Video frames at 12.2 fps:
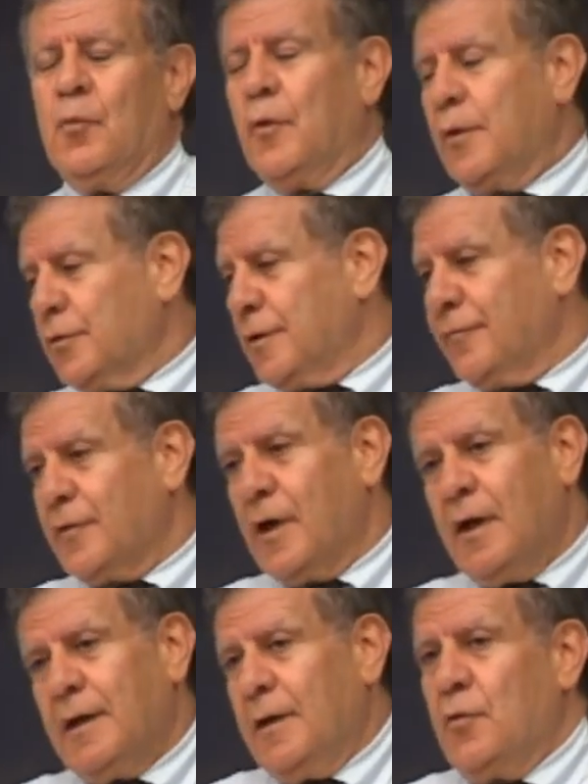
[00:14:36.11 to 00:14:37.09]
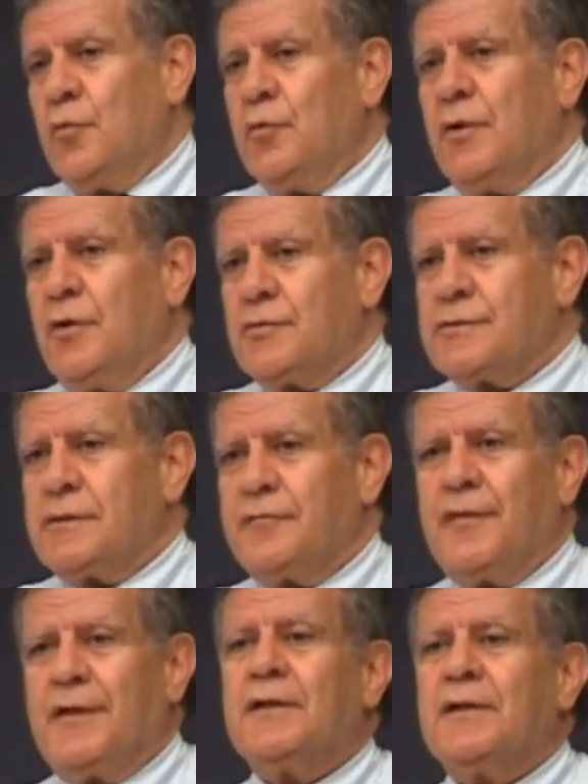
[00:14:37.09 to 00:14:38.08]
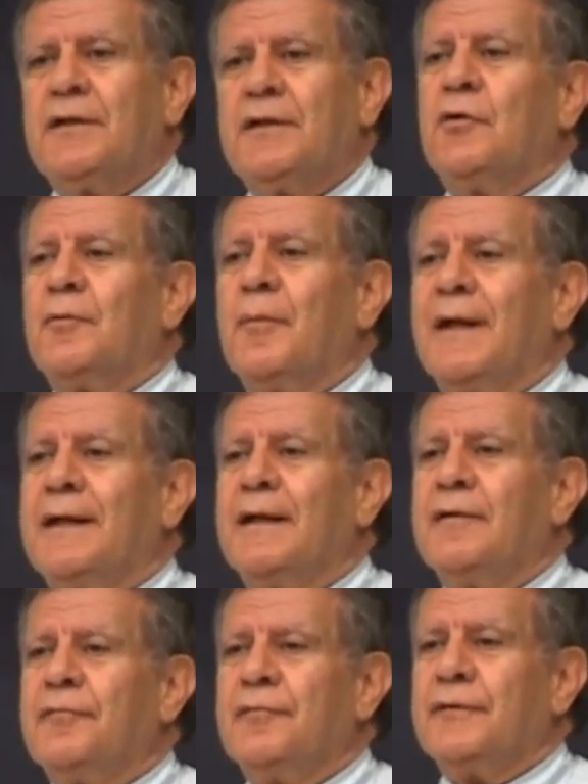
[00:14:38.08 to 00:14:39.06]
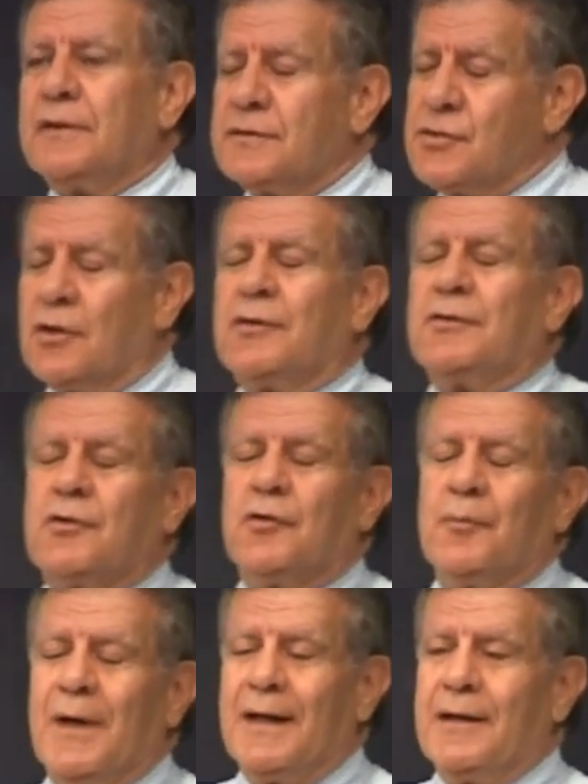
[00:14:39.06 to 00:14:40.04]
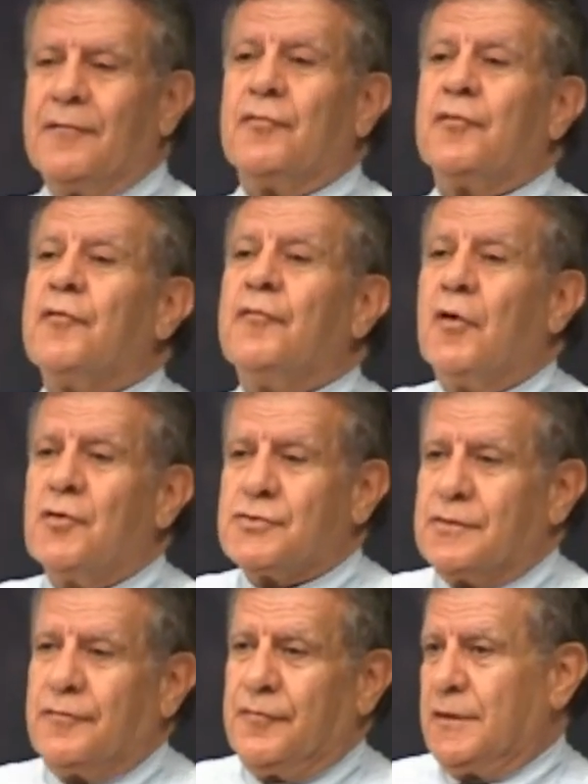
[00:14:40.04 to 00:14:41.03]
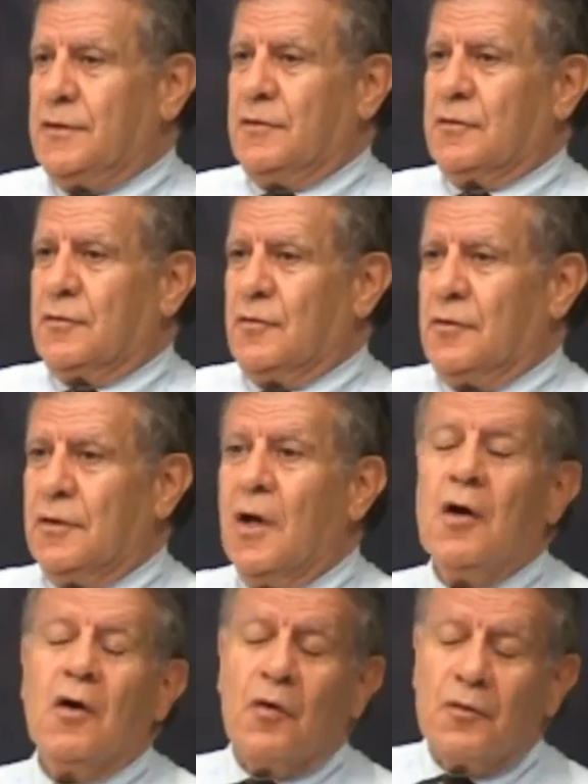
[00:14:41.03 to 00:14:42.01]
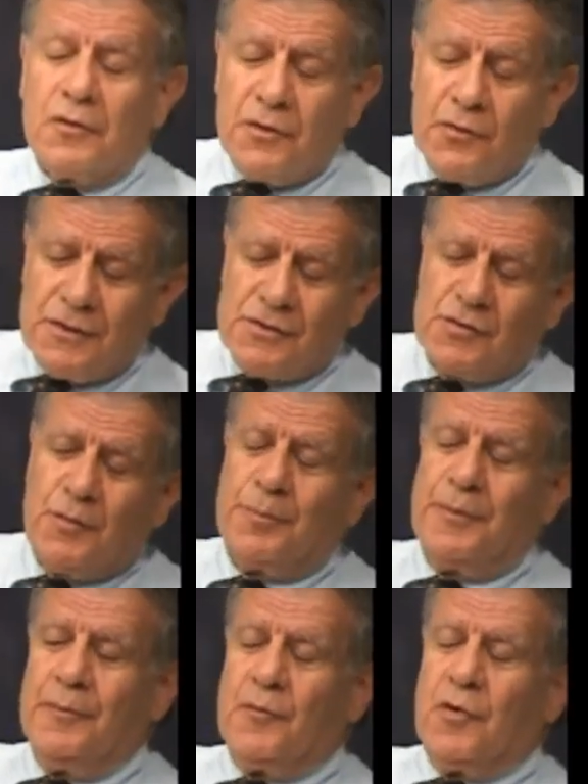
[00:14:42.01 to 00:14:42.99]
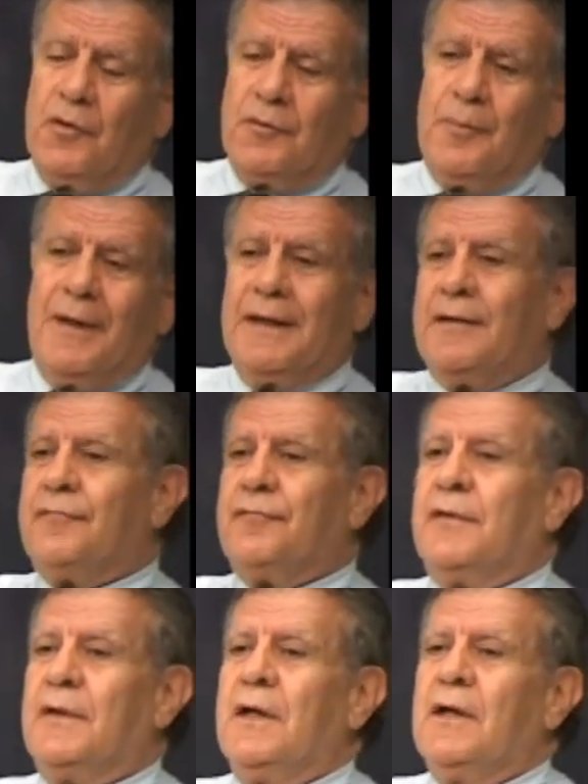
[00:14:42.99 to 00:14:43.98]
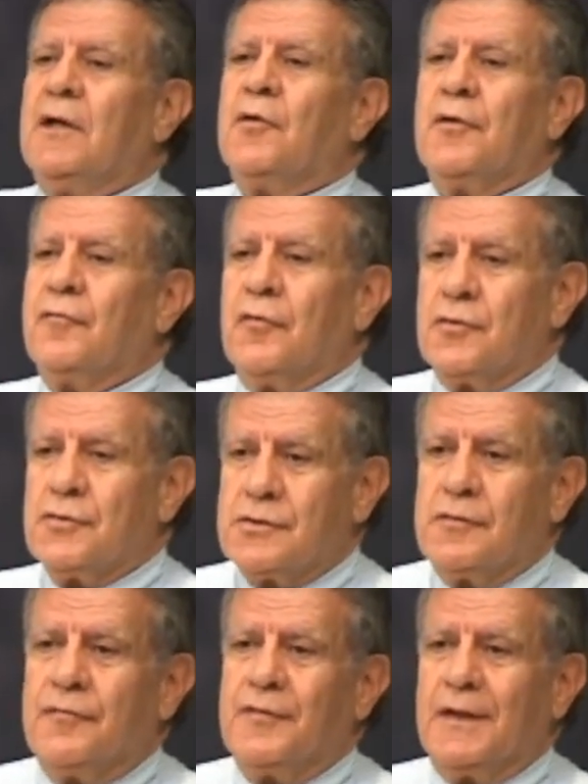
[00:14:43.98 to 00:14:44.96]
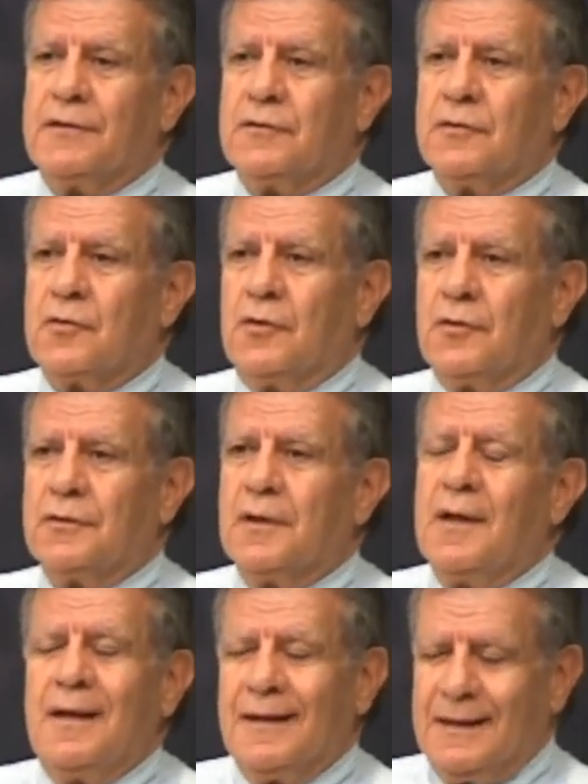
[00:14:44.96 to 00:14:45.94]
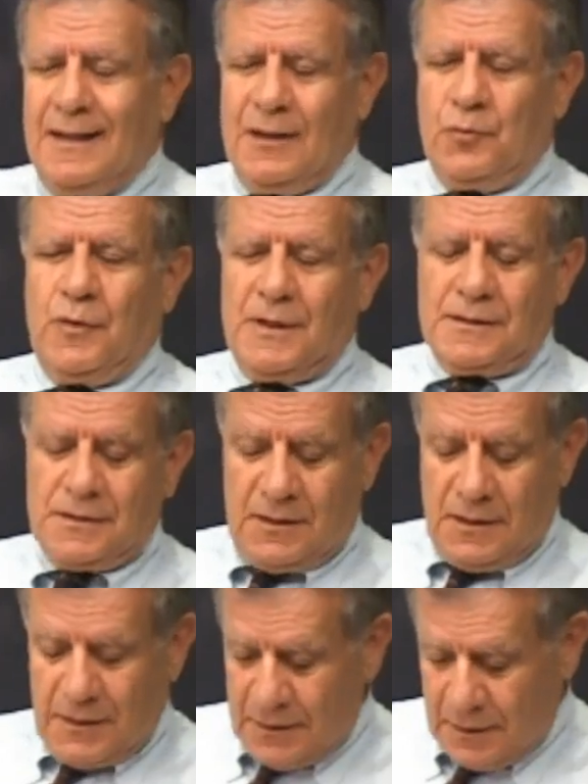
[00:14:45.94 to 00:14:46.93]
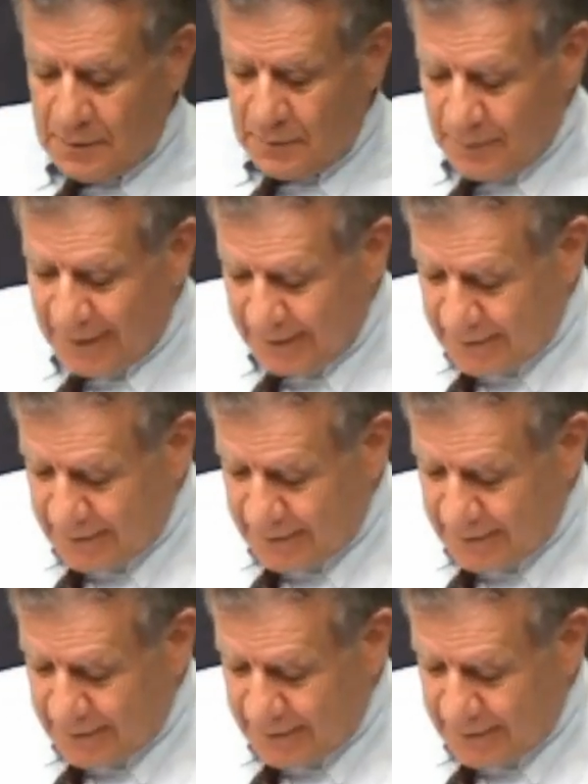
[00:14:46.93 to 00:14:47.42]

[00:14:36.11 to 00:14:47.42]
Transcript: we could have gone, and who knows, the federal court might have, the circuit court might have reversed the federal court, or the US Supreme Court might have reversed the federal court. That was my